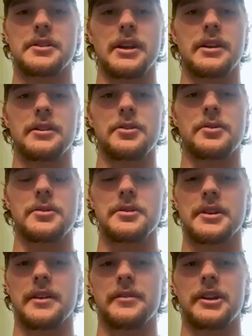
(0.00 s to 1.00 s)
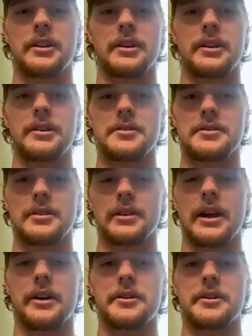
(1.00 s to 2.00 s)
stay the course of it and just
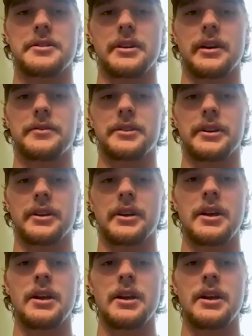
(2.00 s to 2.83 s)
allow yourself to